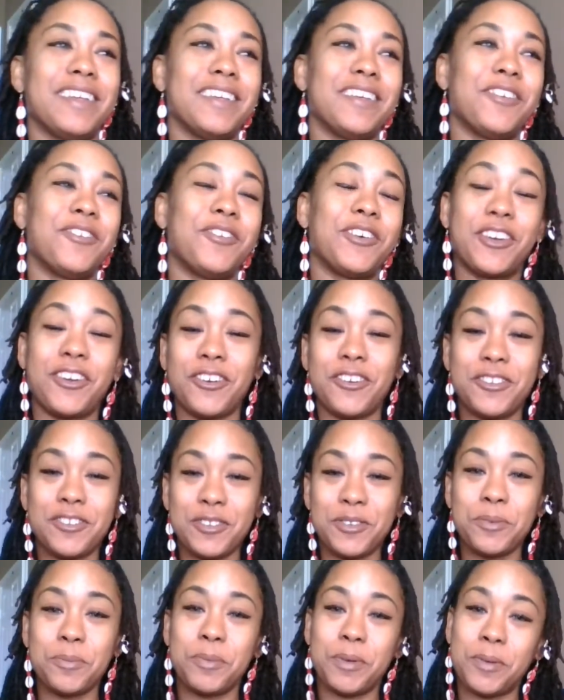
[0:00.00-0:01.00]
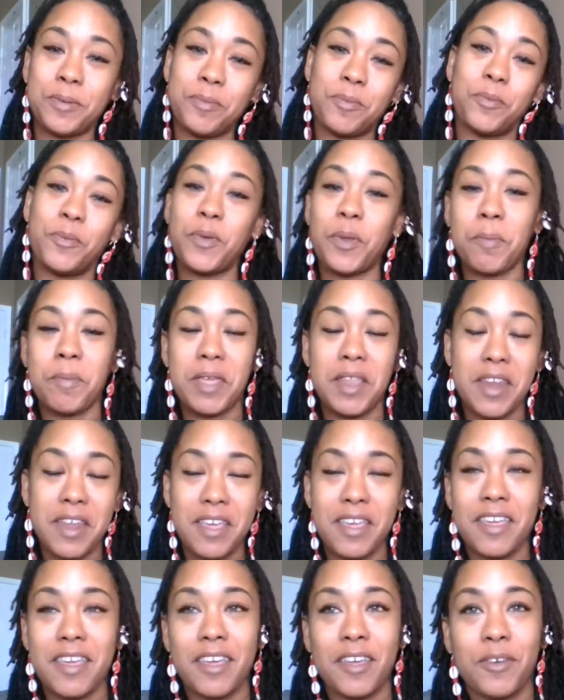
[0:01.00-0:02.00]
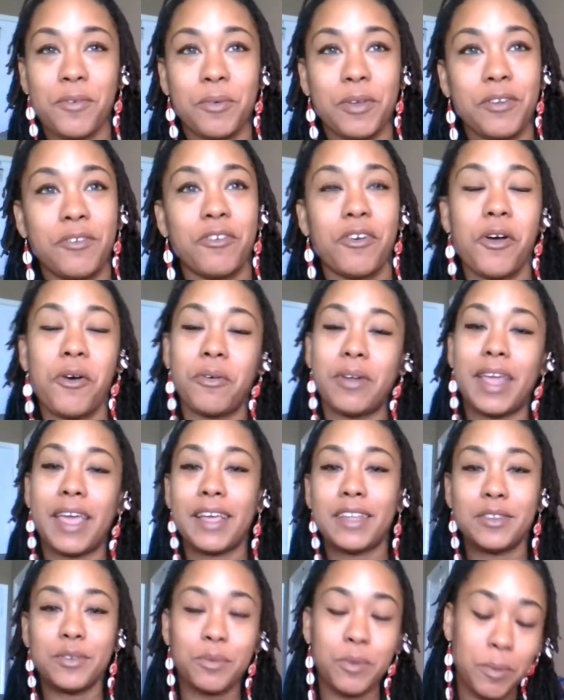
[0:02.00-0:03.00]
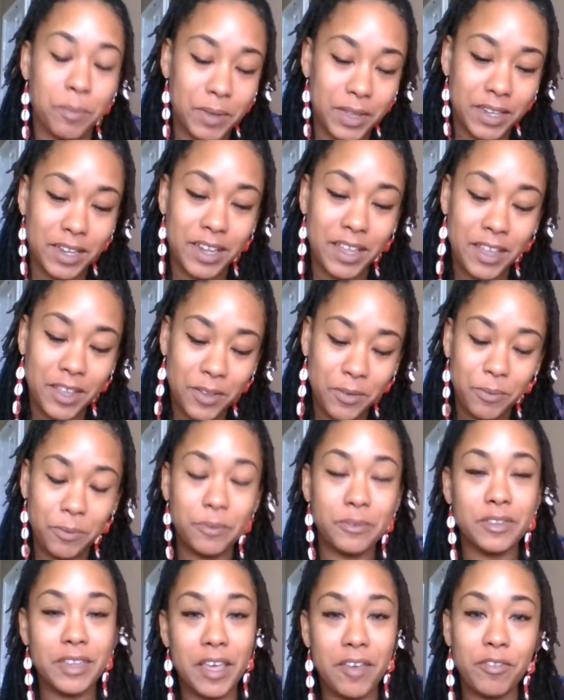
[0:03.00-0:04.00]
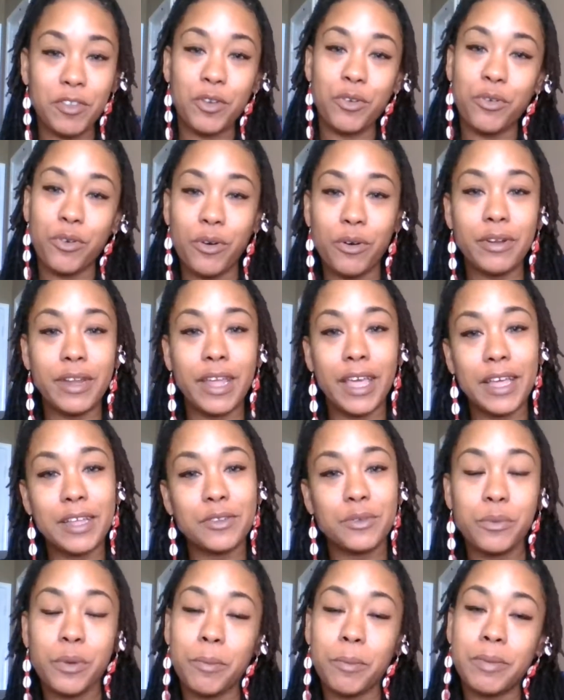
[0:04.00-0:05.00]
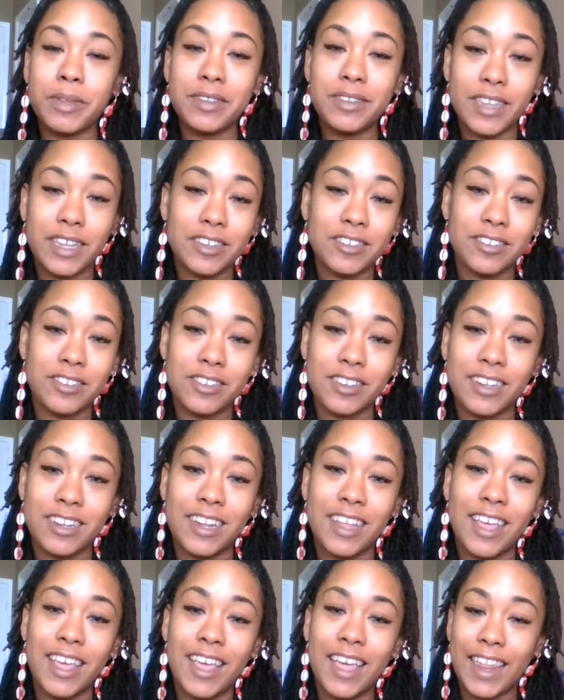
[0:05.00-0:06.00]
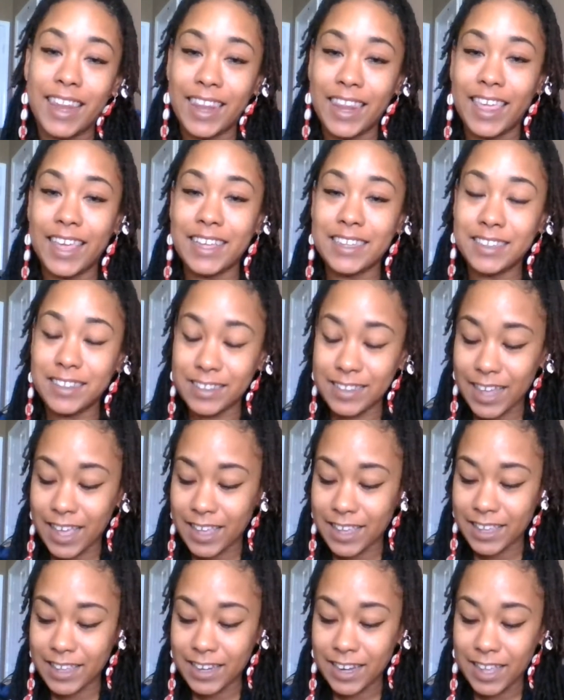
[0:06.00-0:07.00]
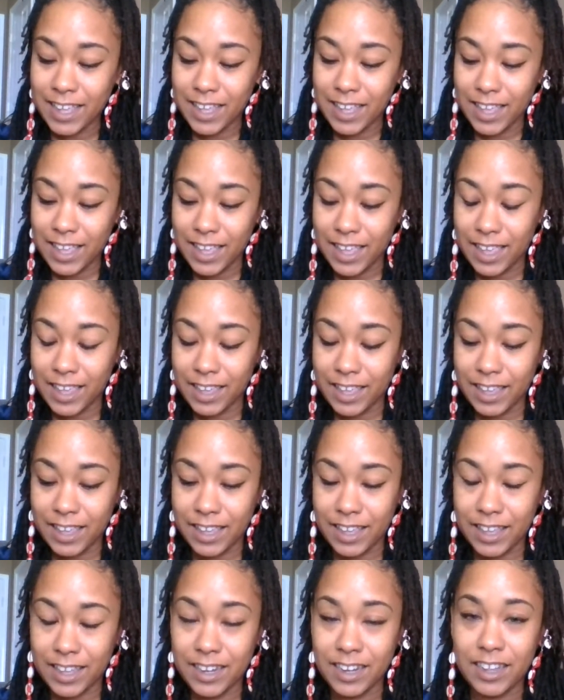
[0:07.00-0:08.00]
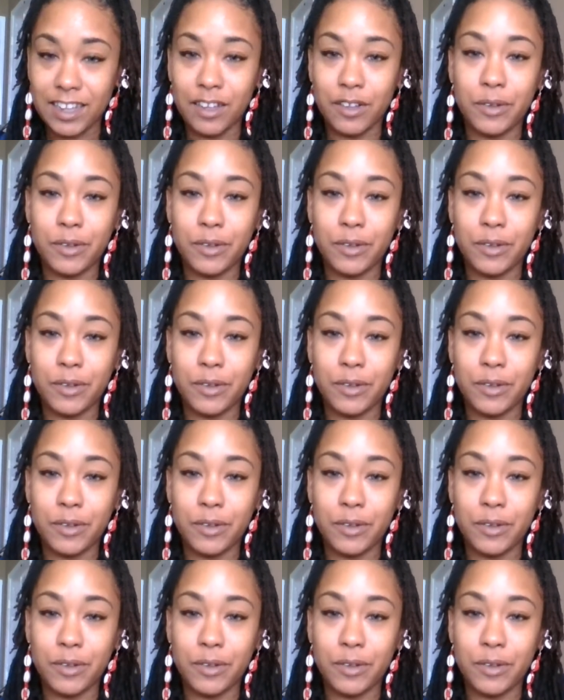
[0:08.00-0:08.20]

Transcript: well, girls too, but women. We grown ass women. We was having a grown ass woman session last night, and